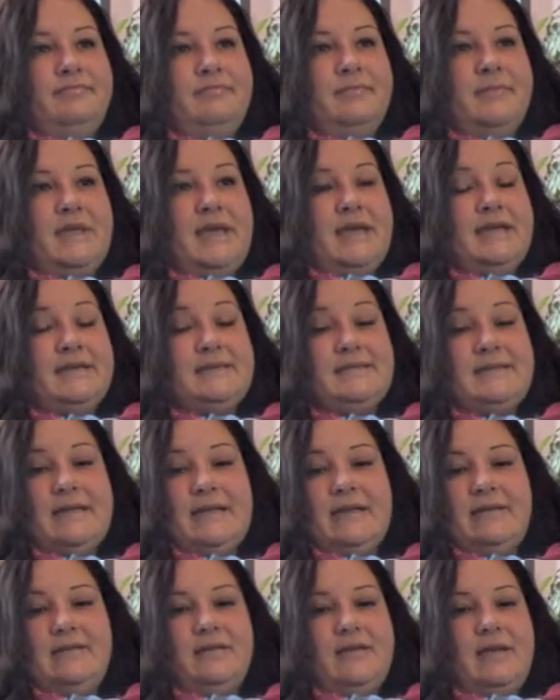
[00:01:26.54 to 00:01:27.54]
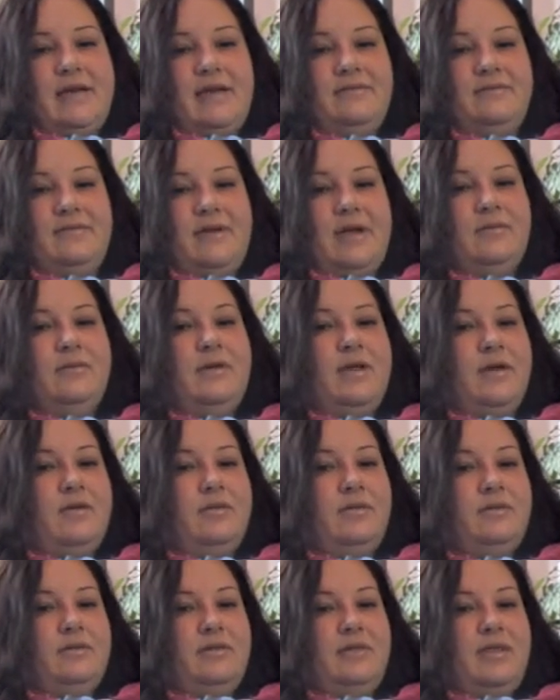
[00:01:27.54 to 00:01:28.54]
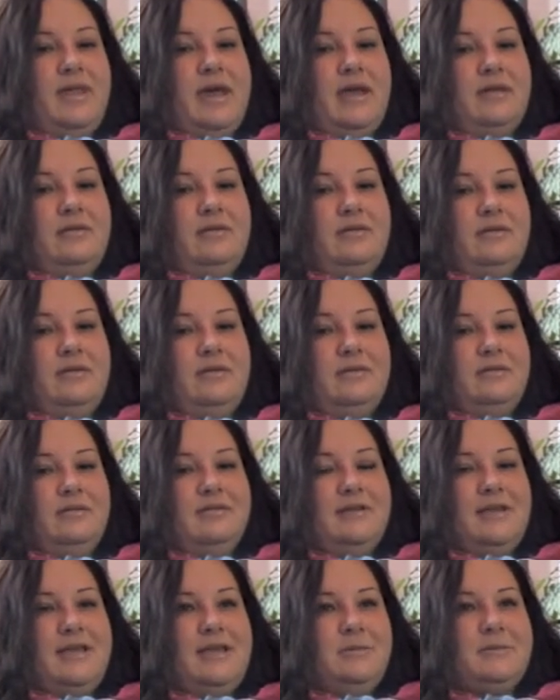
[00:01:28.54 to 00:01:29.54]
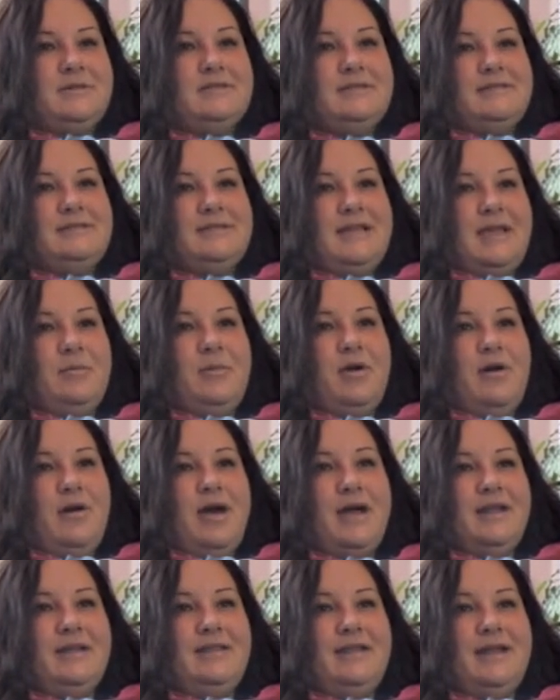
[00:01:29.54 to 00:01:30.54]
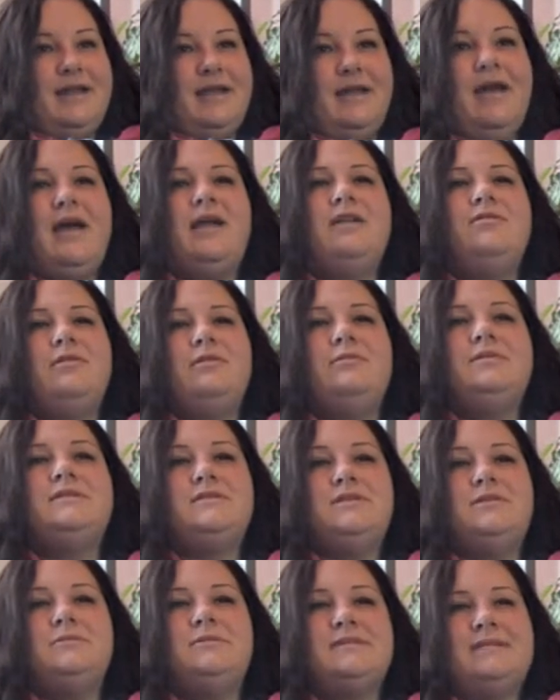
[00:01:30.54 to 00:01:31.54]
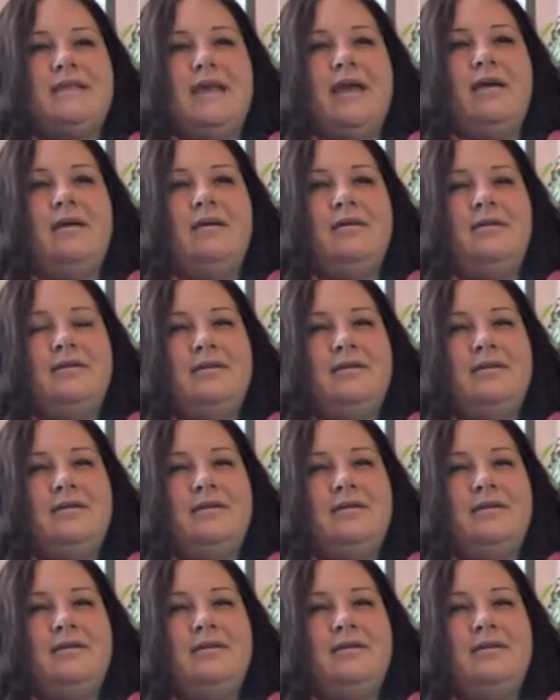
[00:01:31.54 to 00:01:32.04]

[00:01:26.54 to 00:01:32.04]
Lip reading: like I said, I found out that he was the same God that I kind of always knew was there,